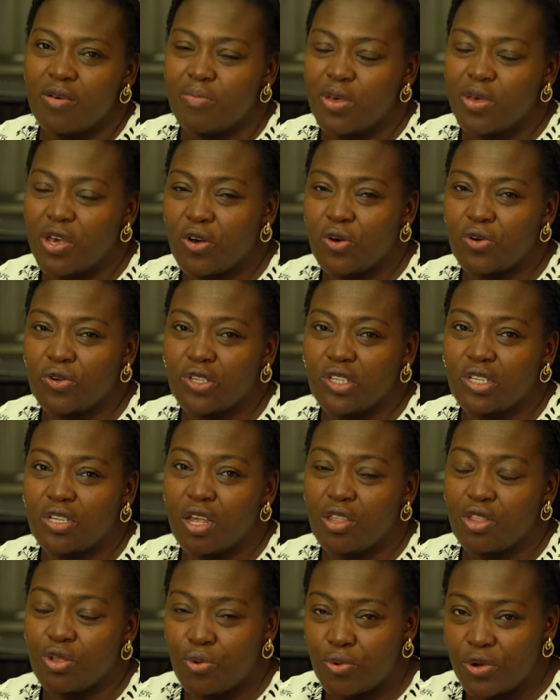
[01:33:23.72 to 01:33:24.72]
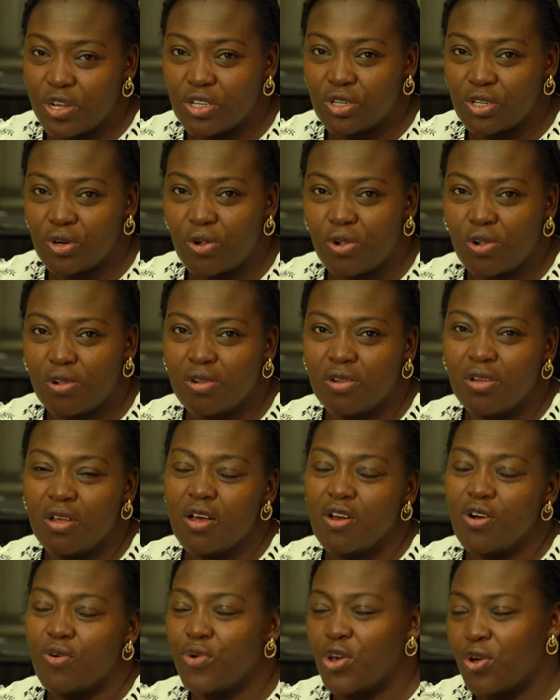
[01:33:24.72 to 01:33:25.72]
Because through it all,
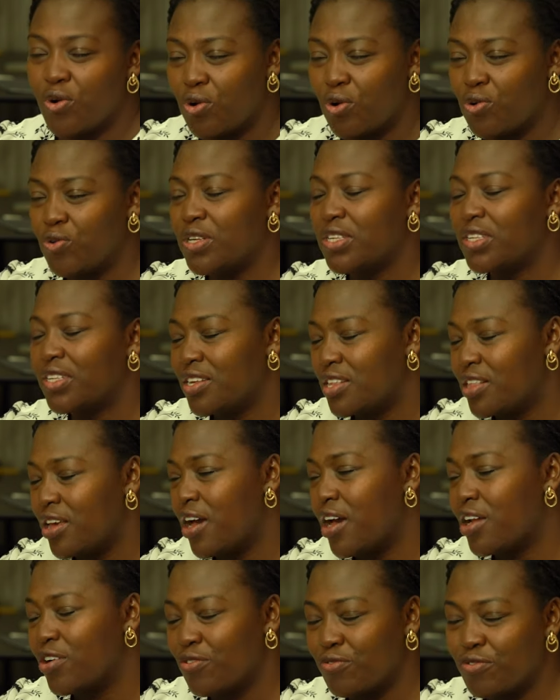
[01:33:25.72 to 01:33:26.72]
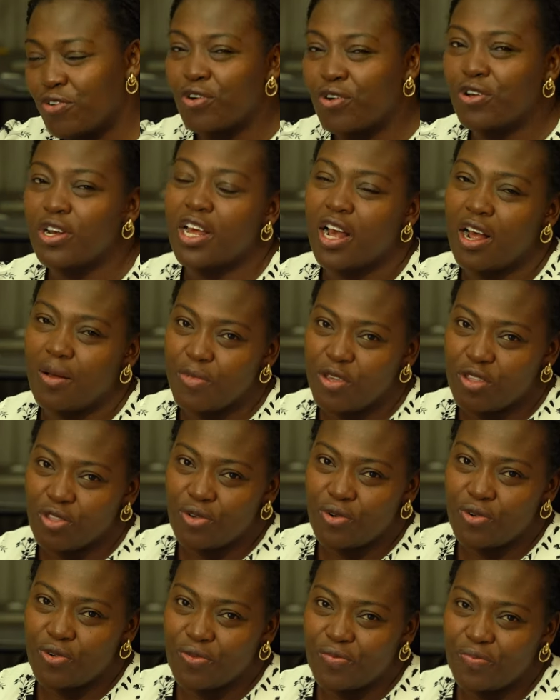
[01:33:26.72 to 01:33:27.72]
we always see the hand of God coming
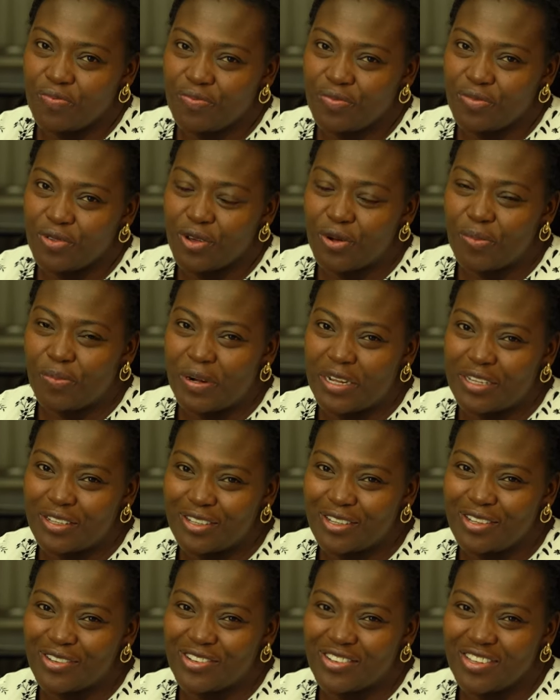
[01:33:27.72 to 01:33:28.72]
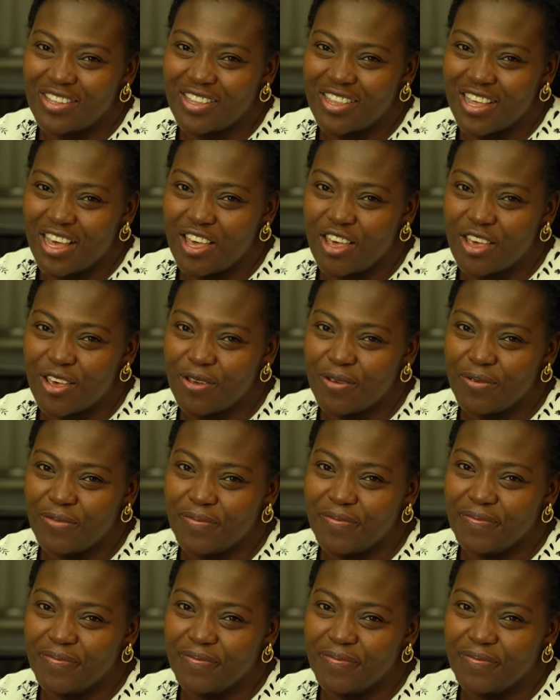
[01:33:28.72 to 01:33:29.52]
through. God bless you. Thank you.